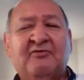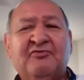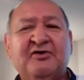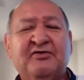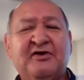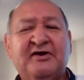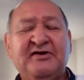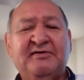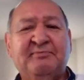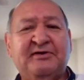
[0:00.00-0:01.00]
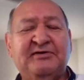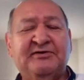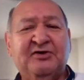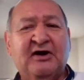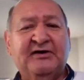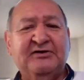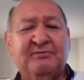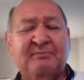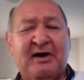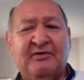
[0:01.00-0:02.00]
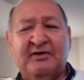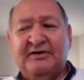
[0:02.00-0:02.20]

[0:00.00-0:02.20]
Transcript: thing that he's been talking about,